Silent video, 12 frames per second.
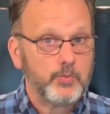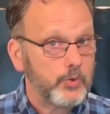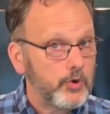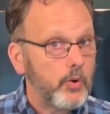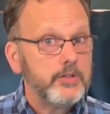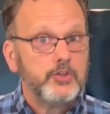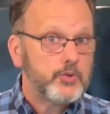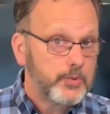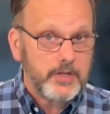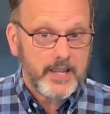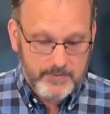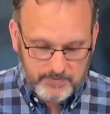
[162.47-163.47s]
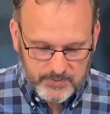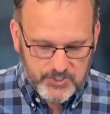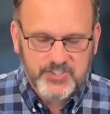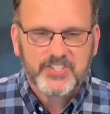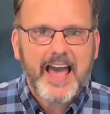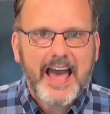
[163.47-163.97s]
And we're going to create the
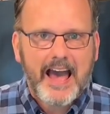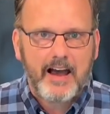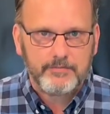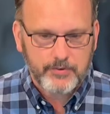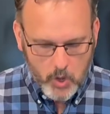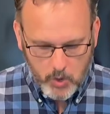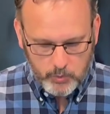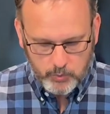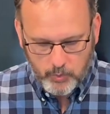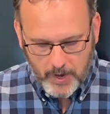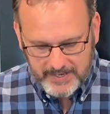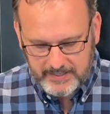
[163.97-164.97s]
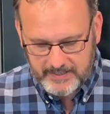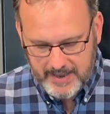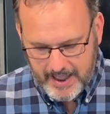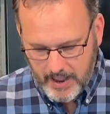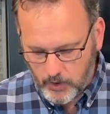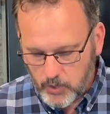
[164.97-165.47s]
salve right
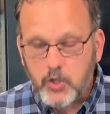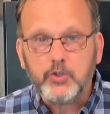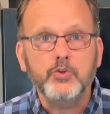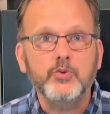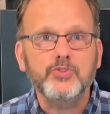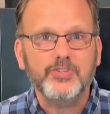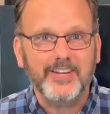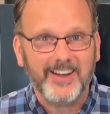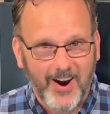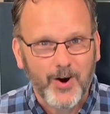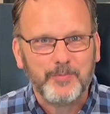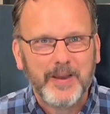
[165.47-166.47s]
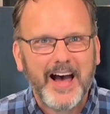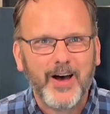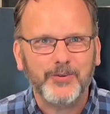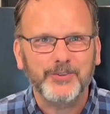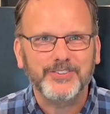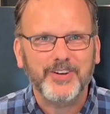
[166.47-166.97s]
now using our
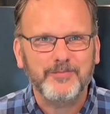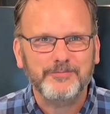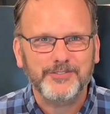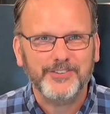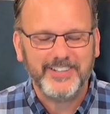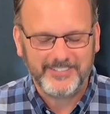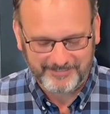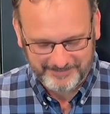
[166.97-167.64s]
powdered Comfrey.